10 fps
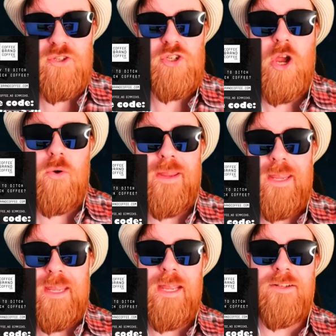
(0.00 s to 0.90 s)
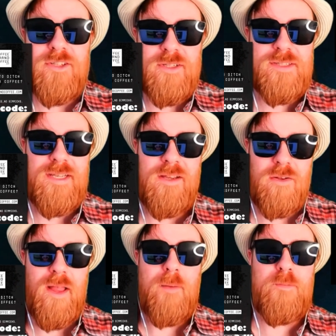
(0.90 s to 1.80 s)
show, each
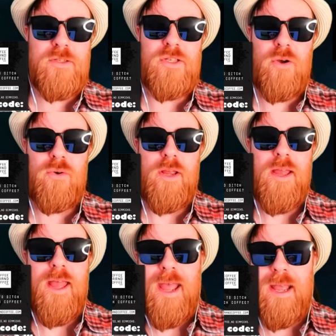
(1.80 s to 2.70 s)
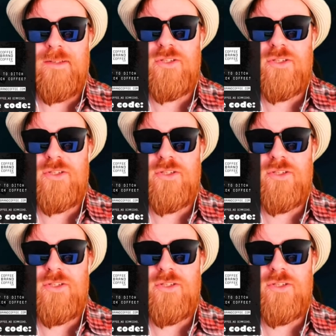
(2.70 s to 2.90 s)
single episode, has